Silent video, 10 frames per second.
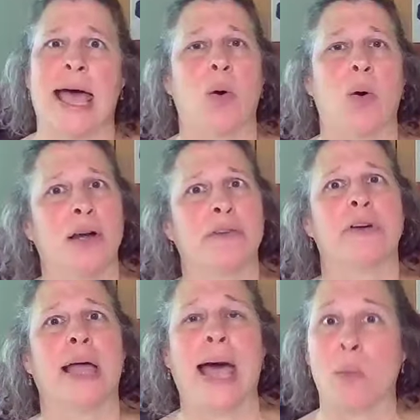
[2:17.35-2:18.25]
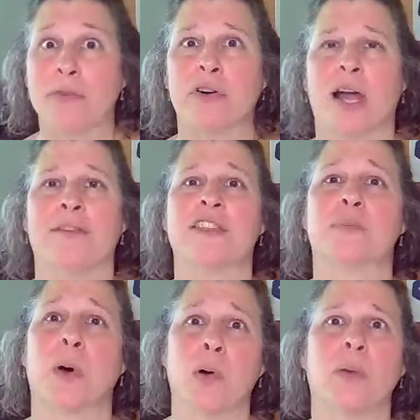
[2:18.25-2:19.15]
However, I've
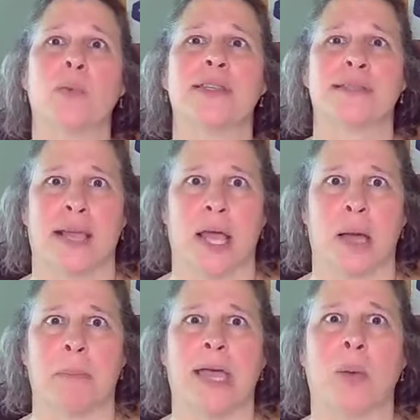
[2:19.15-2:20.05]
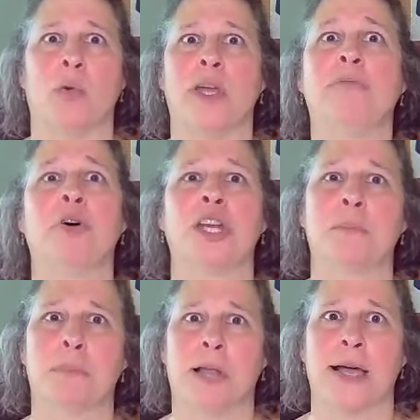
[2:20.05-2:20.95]
spoken with Sam, and we've put in